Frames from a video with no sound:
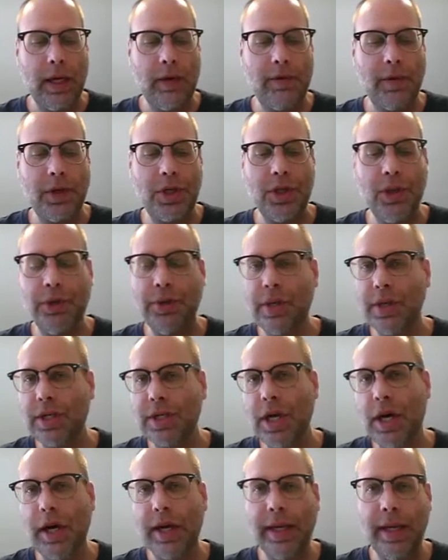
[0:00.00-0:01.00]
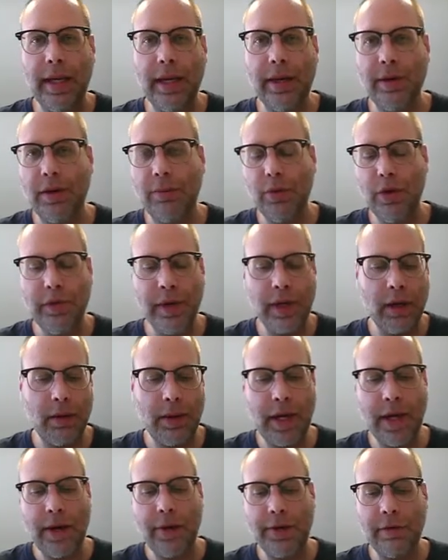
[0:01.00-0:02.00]
for children talking or moving
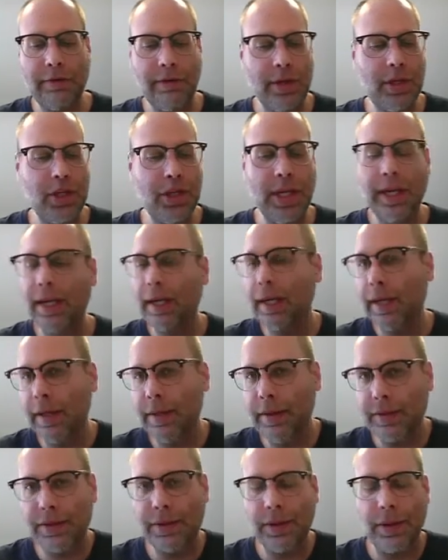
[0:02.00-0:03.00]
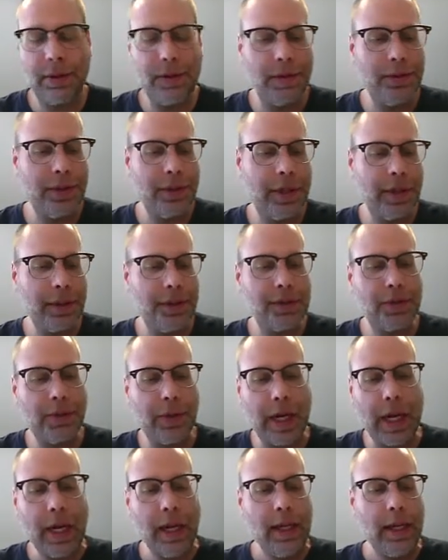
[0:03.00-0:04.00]
around or fidgeting in the circle during the
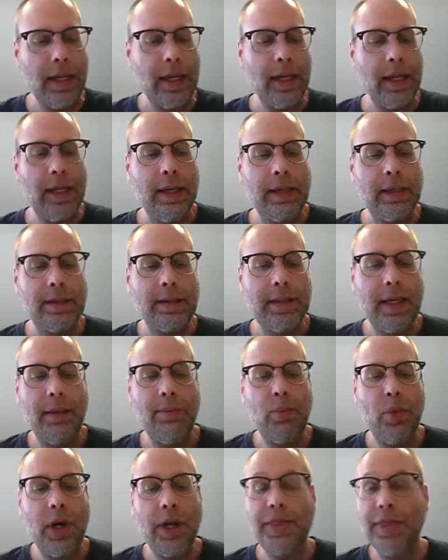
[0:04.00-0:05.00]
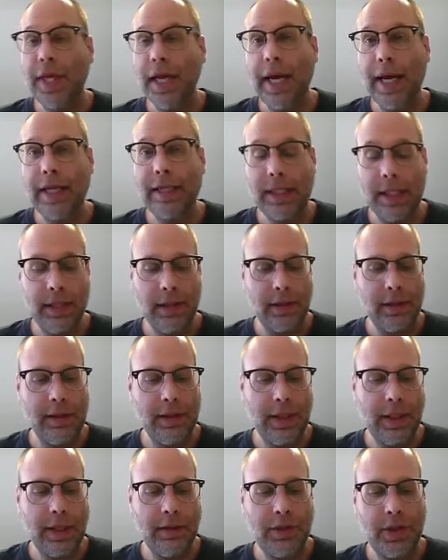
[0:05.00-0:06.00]
story. Some want the
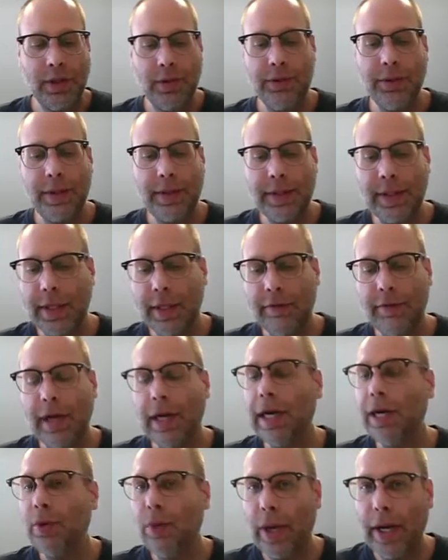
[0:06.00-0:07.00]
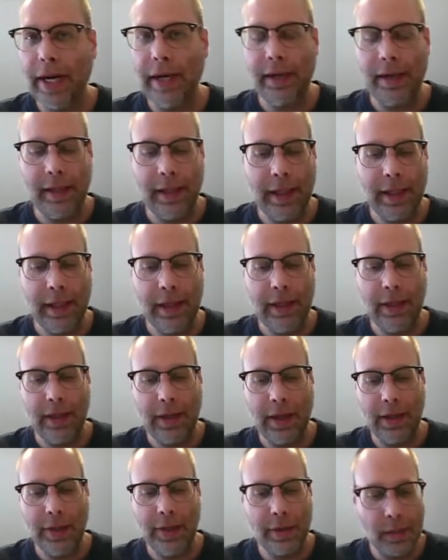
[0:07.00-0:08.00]
ideal of children sitting very quietly
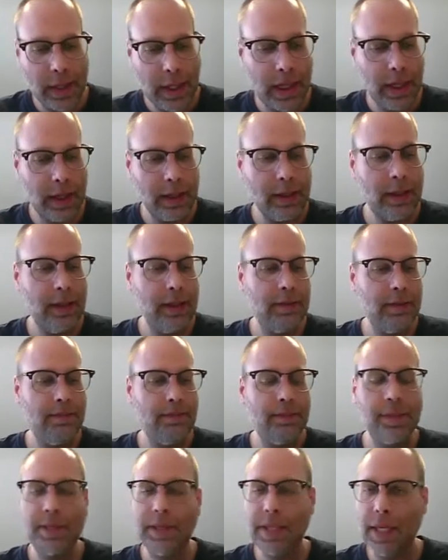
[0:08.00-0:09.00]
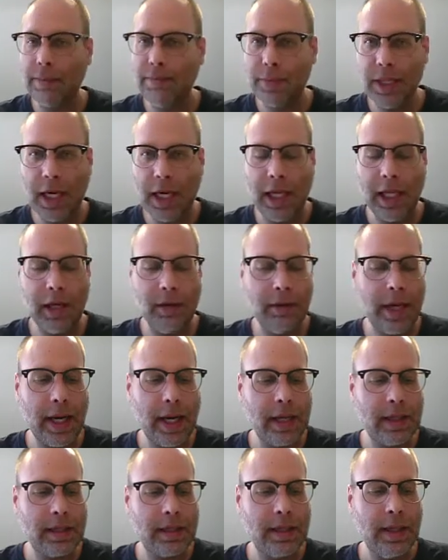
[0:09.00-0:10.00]
on the rug. Some
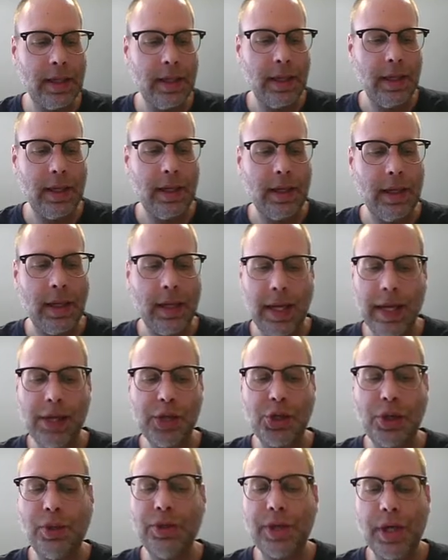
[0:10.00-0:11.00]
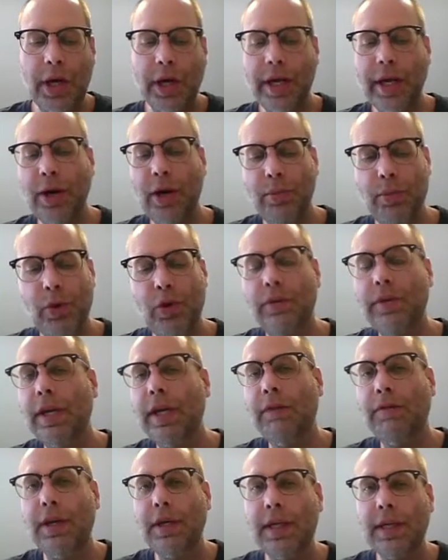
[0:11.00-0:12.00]
tolerate occasional talking or
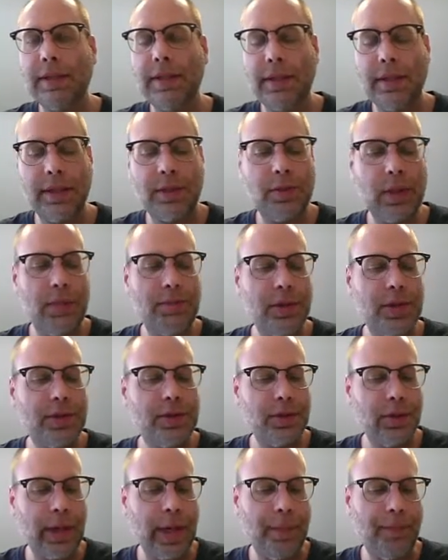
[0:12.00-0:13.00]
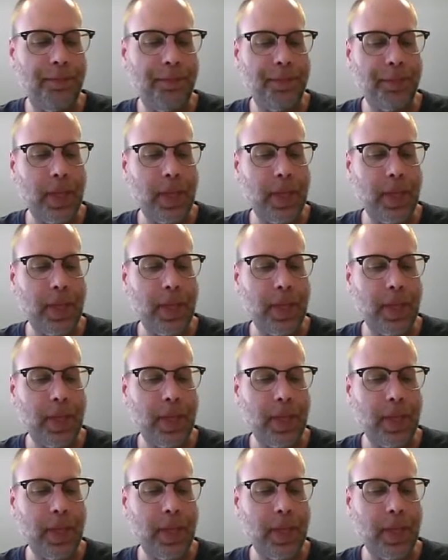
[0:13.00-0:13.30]
moving if it doesn't disrupt the story.